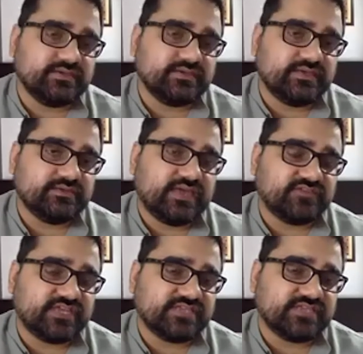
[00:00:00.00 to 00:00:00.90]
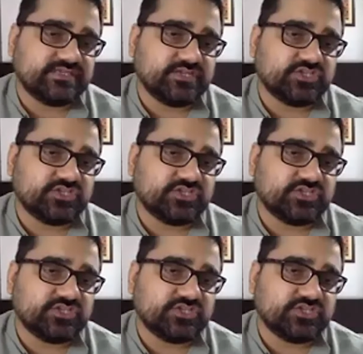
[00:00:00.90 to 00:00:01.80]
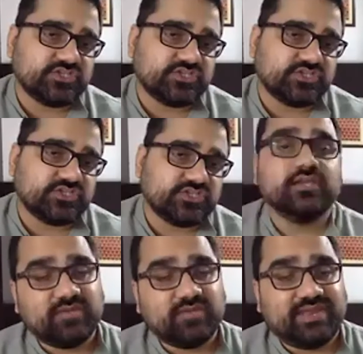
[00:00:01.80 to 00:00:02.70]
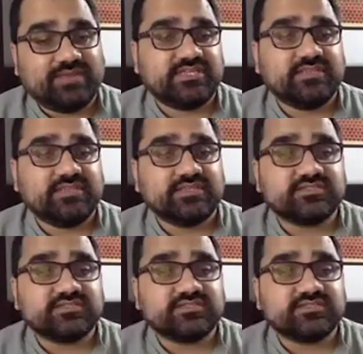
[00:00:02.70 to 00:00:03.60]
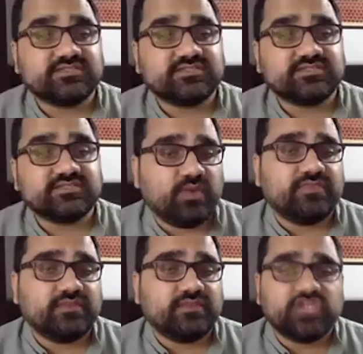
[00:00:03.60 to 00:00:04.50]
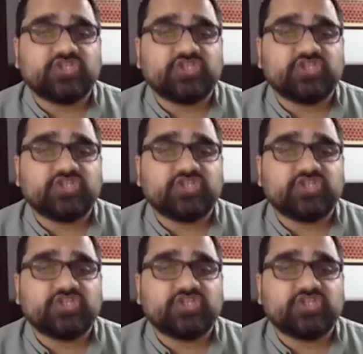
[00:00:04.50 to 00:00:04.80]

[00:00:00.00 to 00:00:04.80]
advertising relationships that are still working, but I'm seeing it only with niche